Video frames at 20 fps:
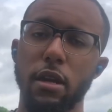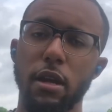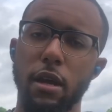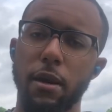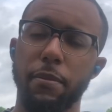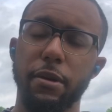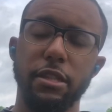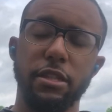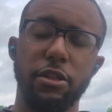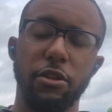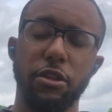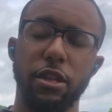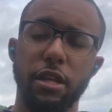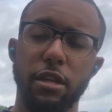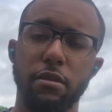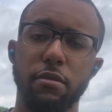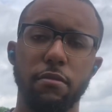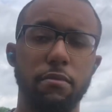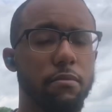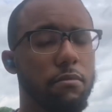But until then,
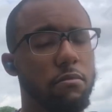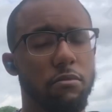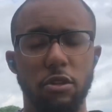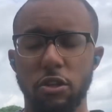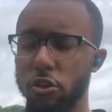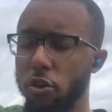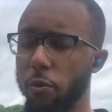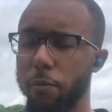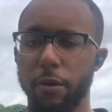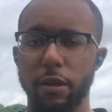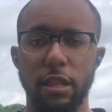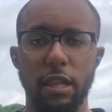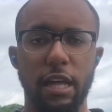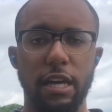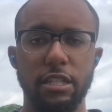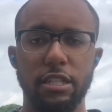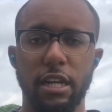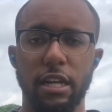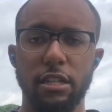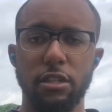you know what, Brother
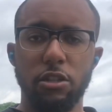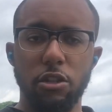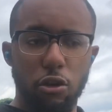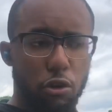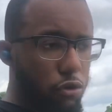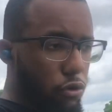Elijah, you gotta do.